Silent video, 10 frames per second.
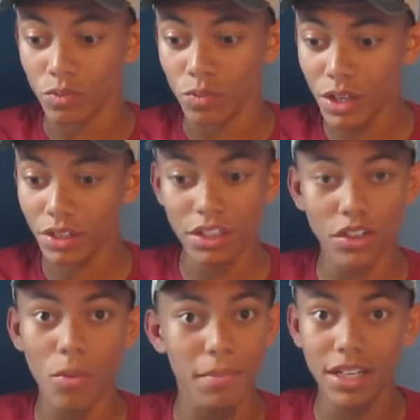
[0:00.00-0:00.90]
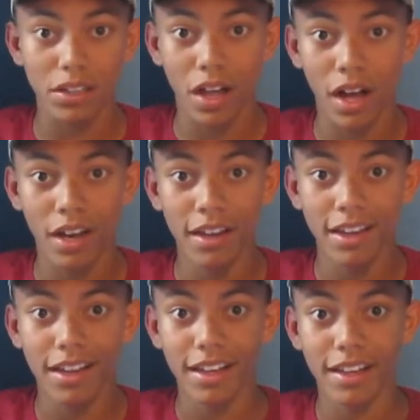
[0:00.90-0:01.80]
really don't mean a lot.
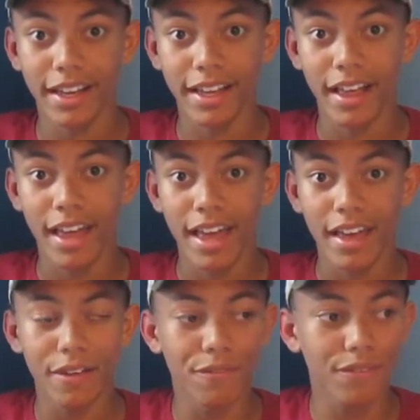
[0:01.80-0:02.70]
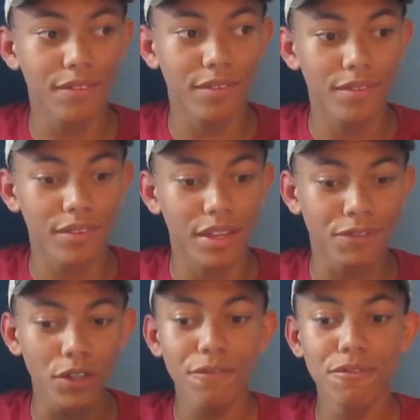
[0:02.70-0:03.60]
Like,
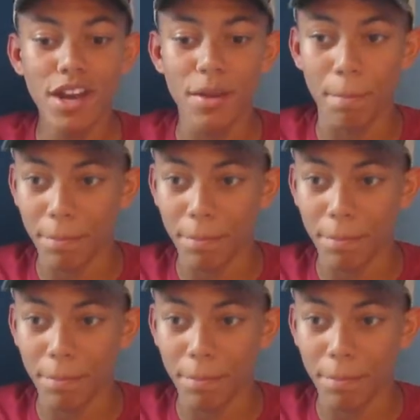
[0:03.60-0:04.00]
if you're afraid of